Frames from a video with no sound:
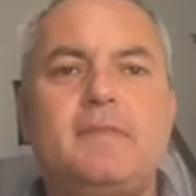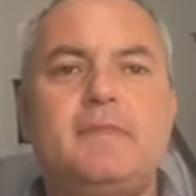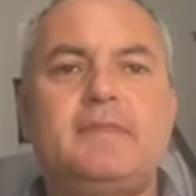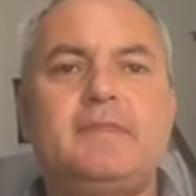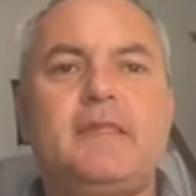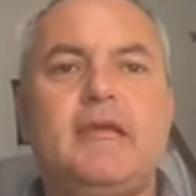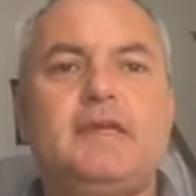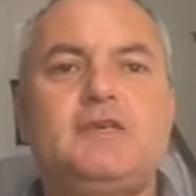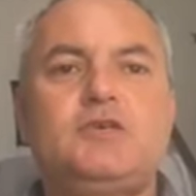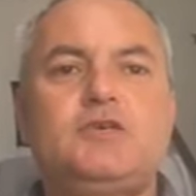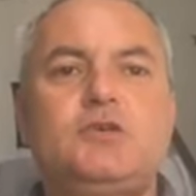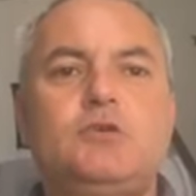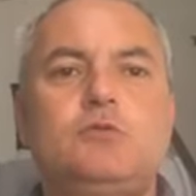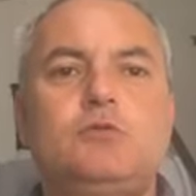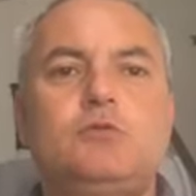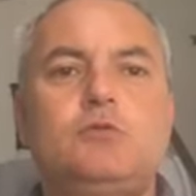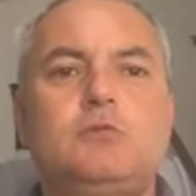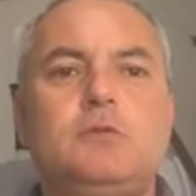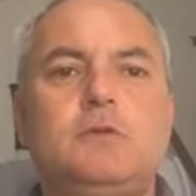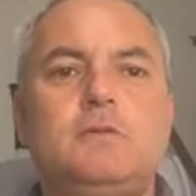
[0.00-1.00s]

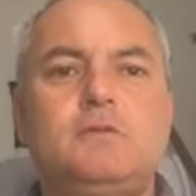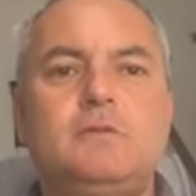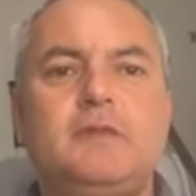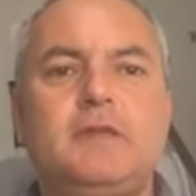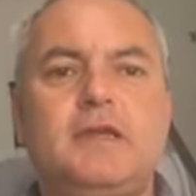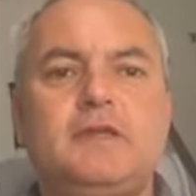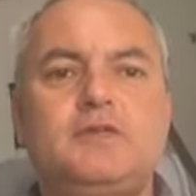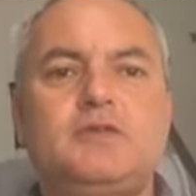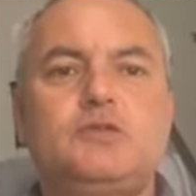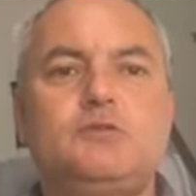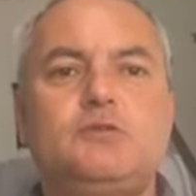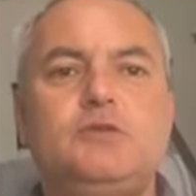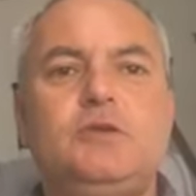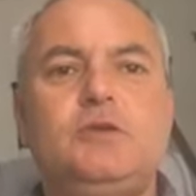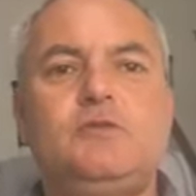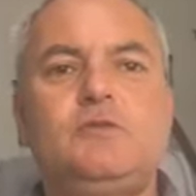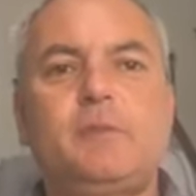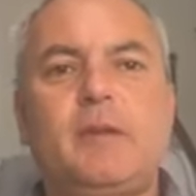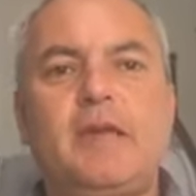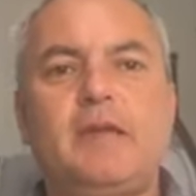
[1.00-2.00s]
National
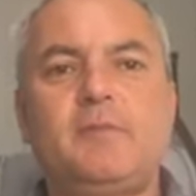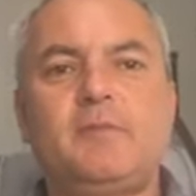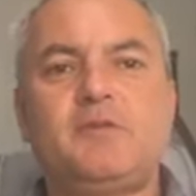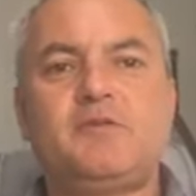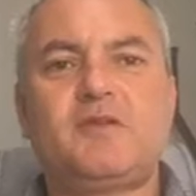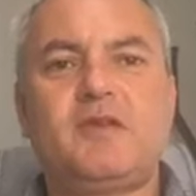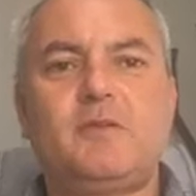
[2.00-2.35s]
newspapers